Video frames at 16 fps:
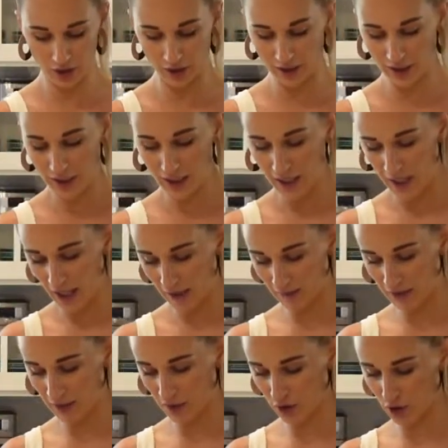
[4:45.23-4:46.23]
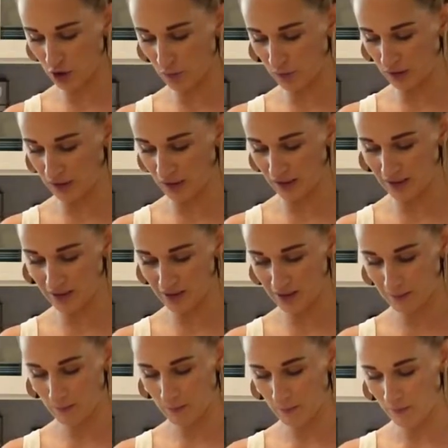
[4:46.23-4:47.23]
it with
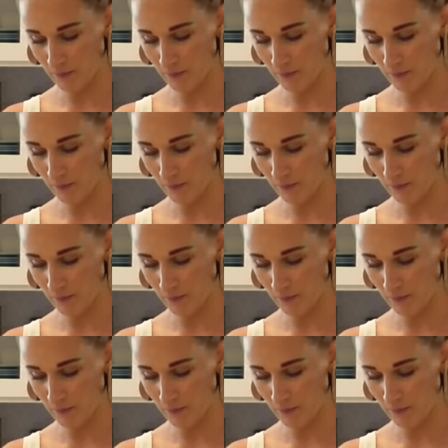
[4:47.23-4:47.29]
this,